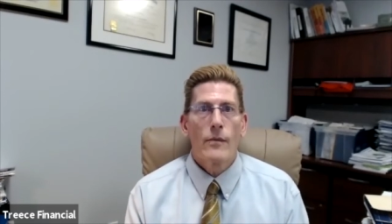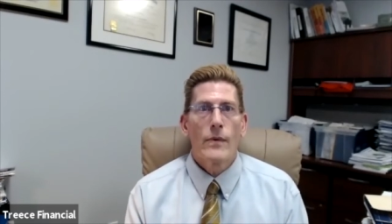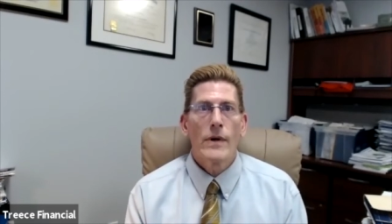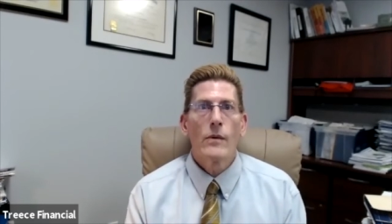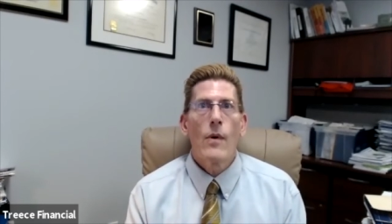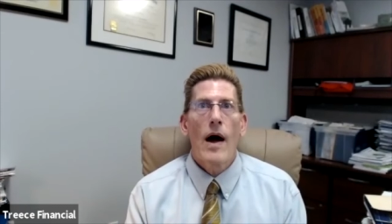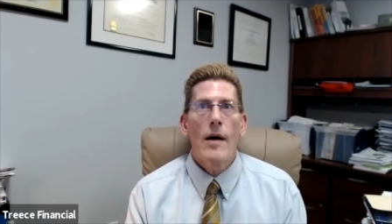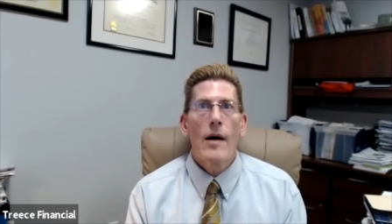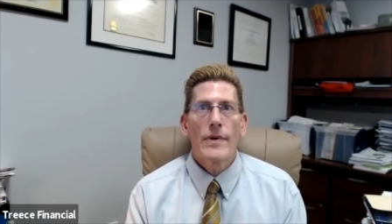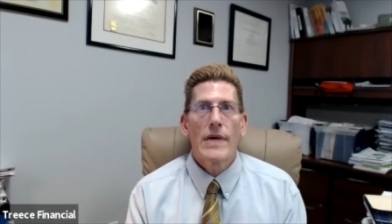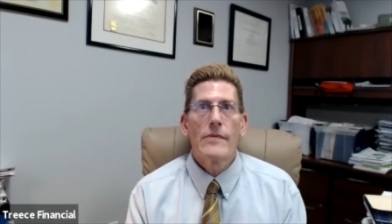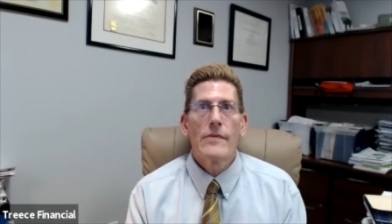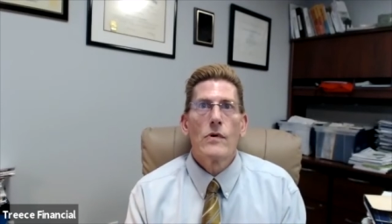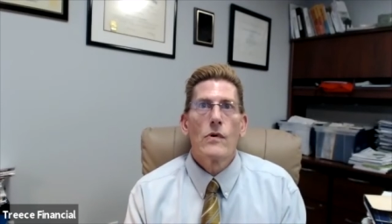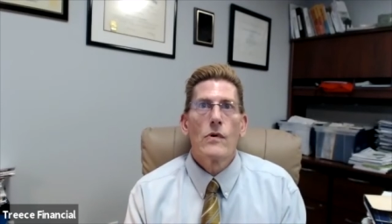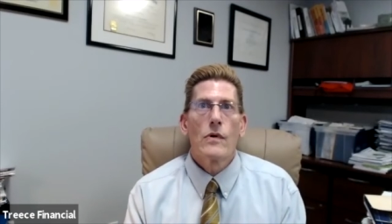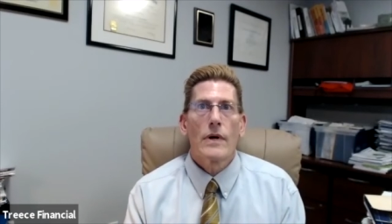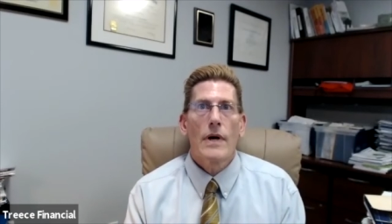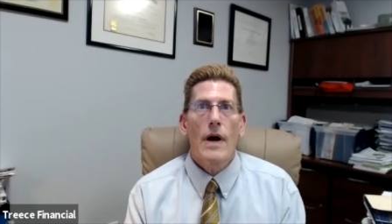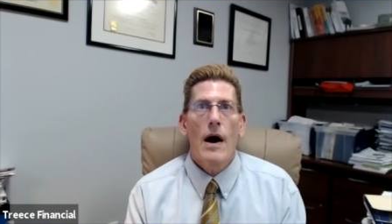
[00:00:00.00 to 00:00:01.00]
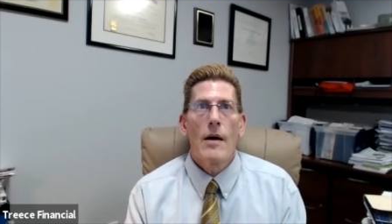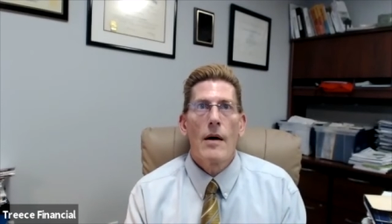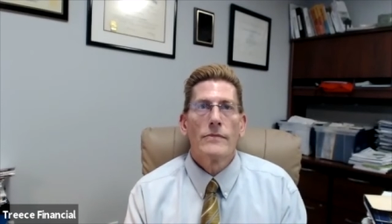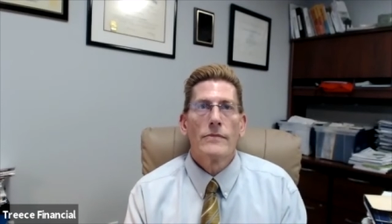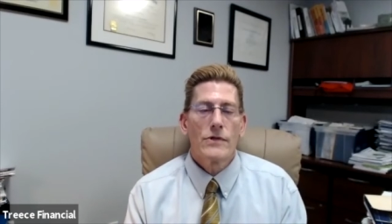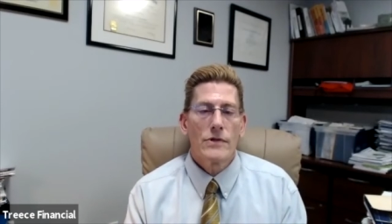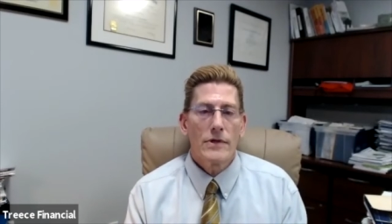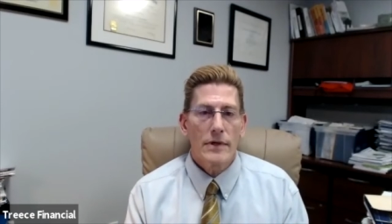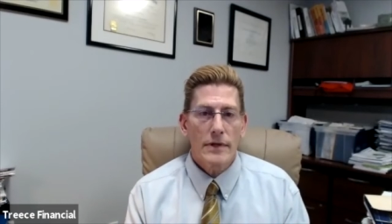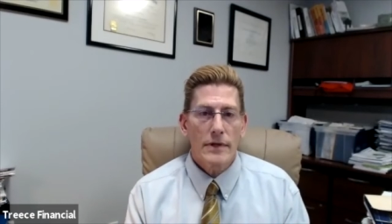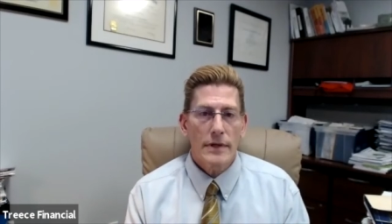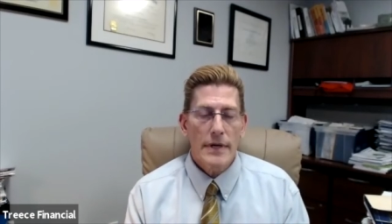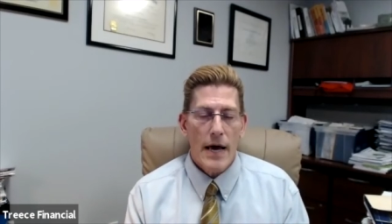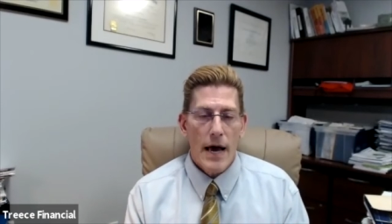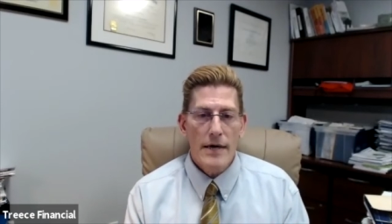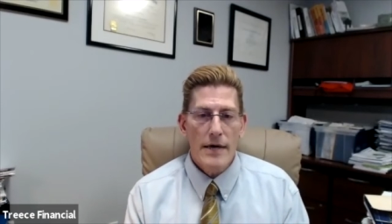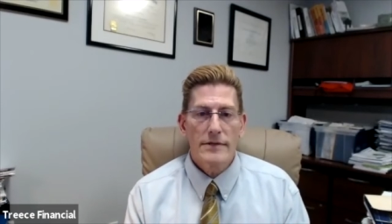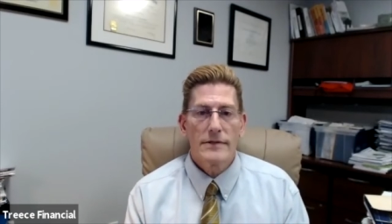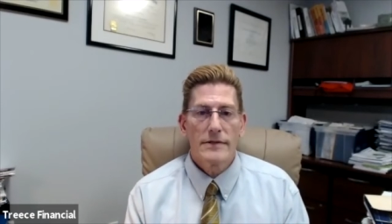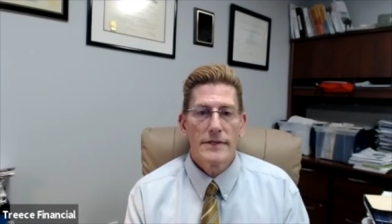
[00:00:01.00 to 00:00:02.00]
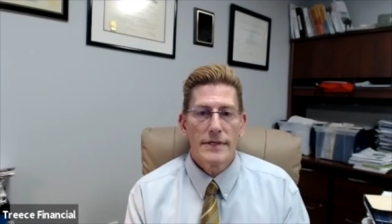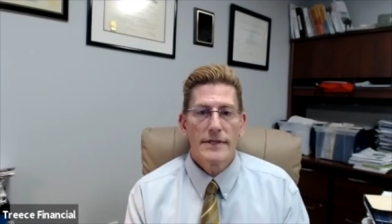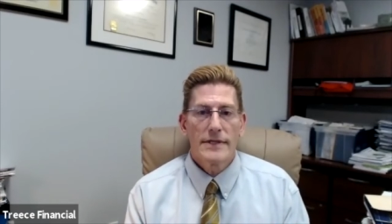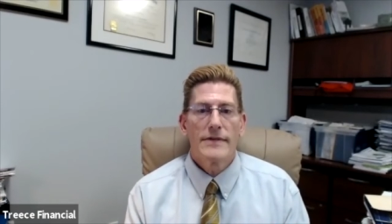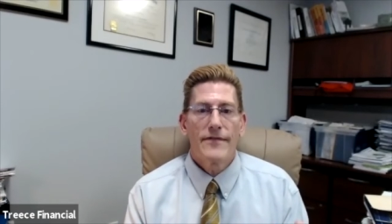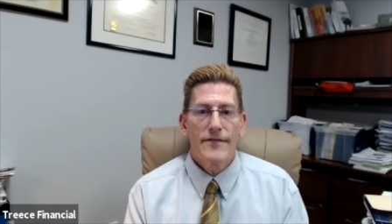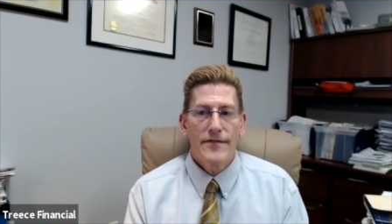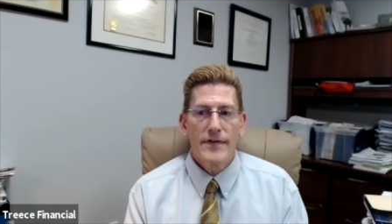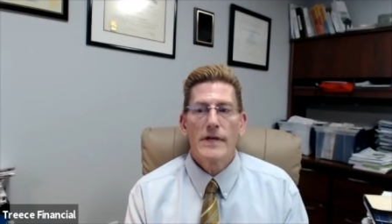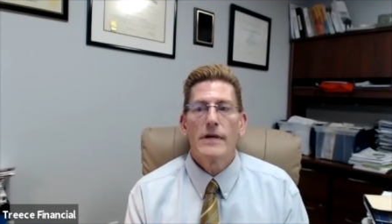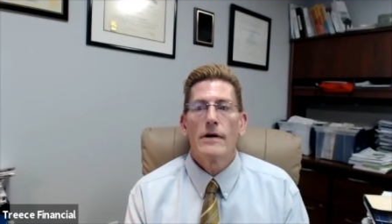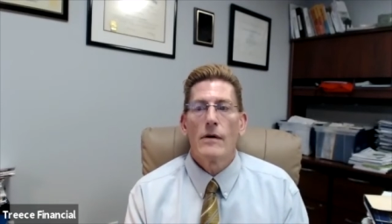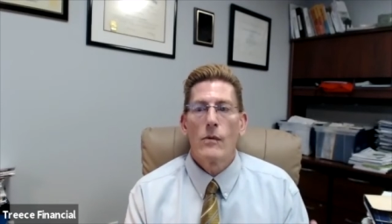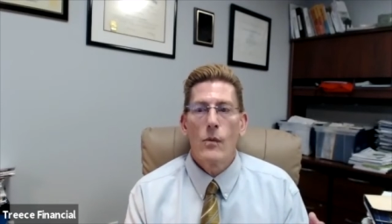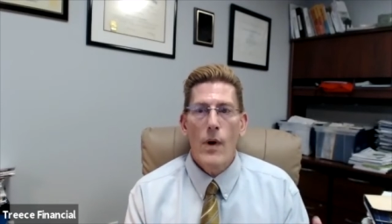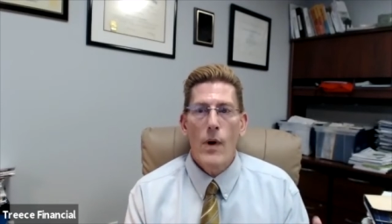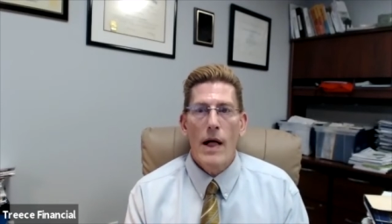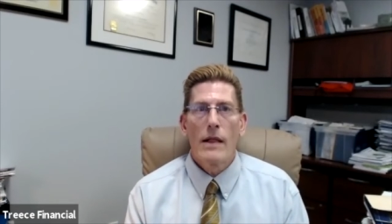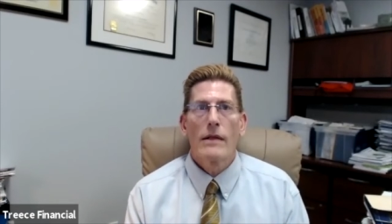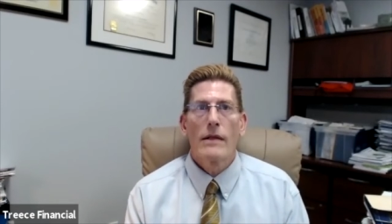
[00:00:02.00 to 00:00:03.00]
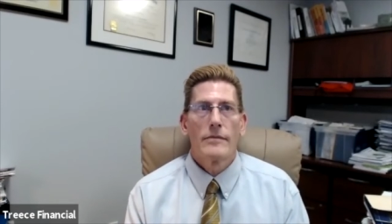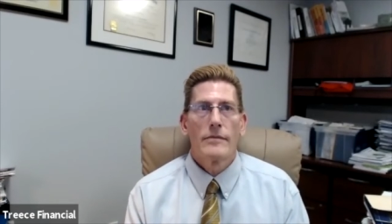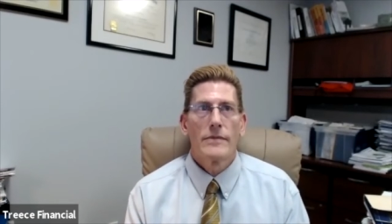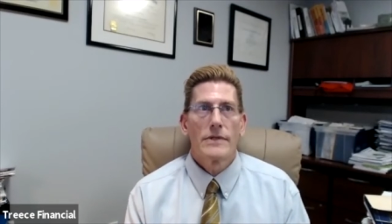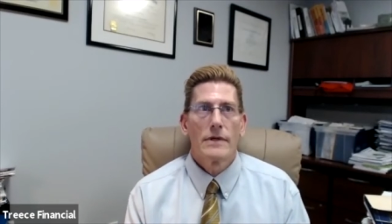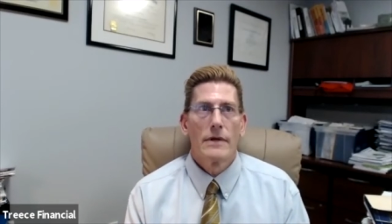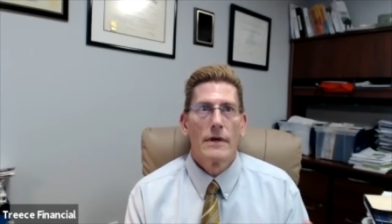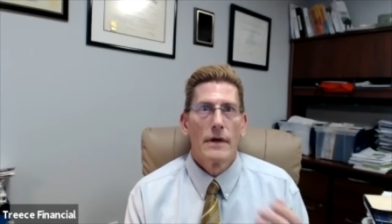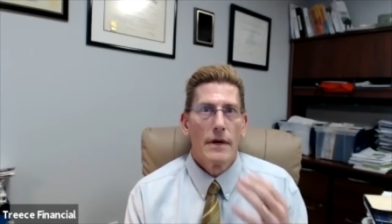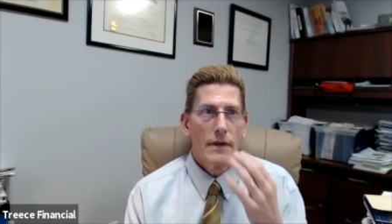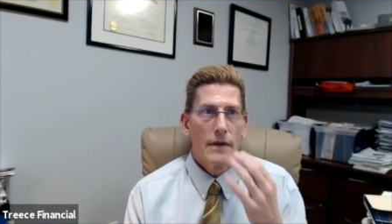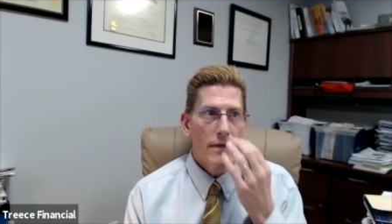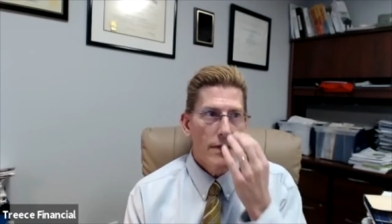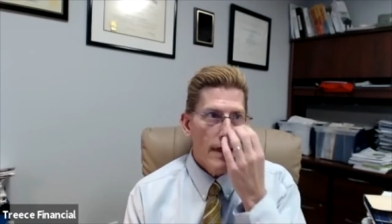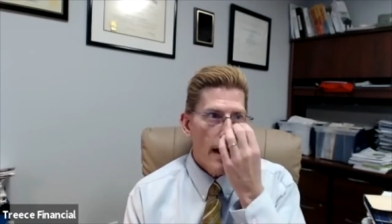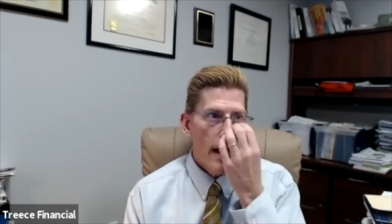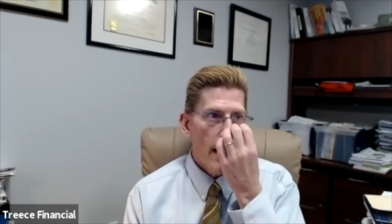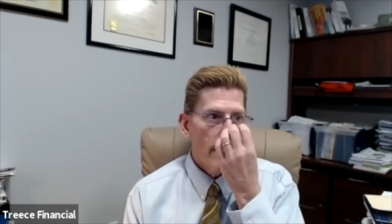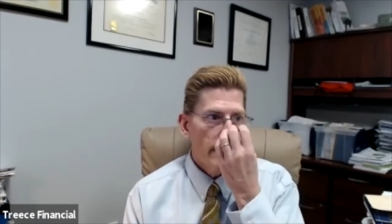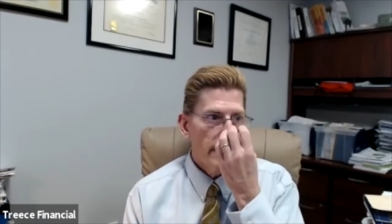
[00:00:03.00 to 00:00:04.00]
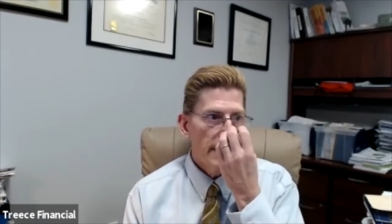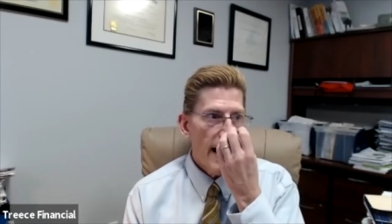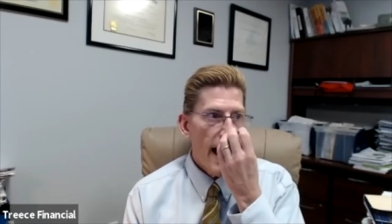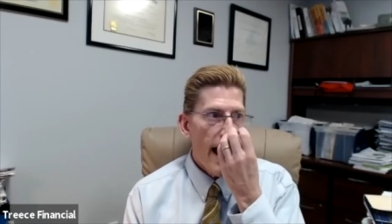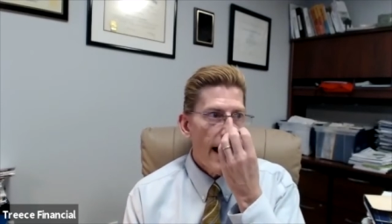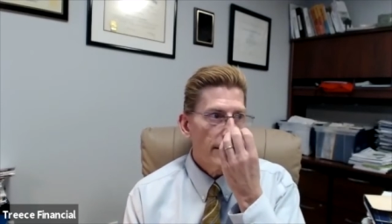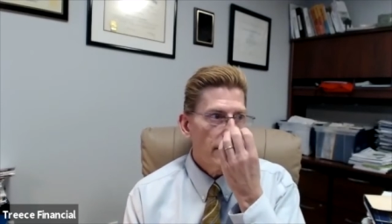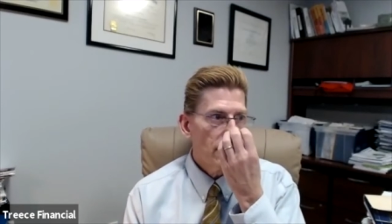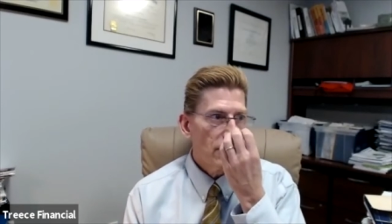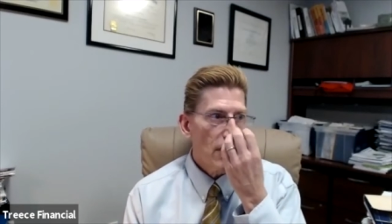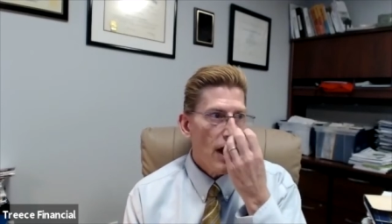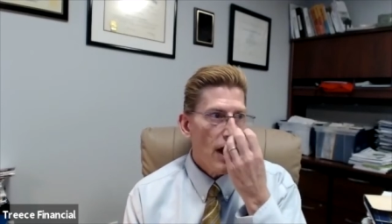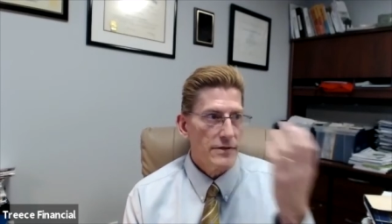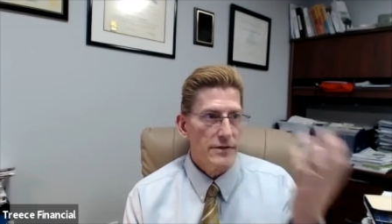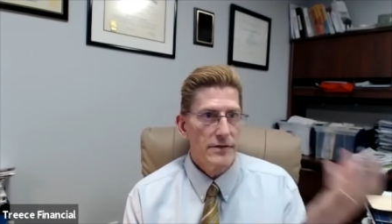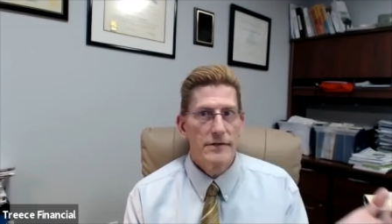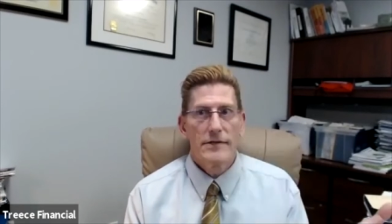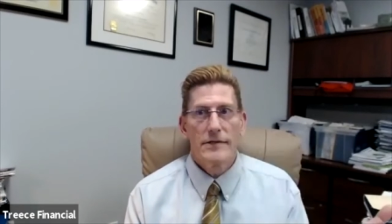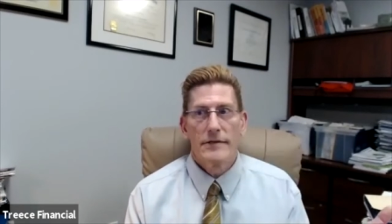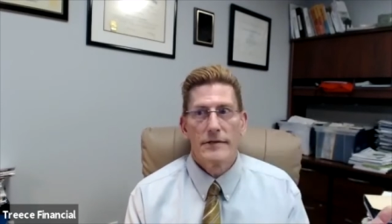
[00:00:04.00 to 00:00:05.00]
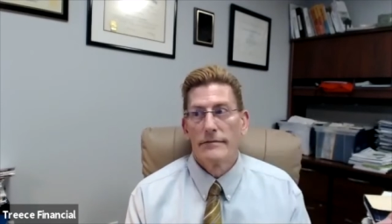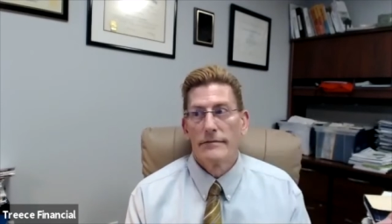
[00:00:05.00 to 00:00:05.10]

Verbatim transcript: We want people who come to us to feel welcomed, um, not just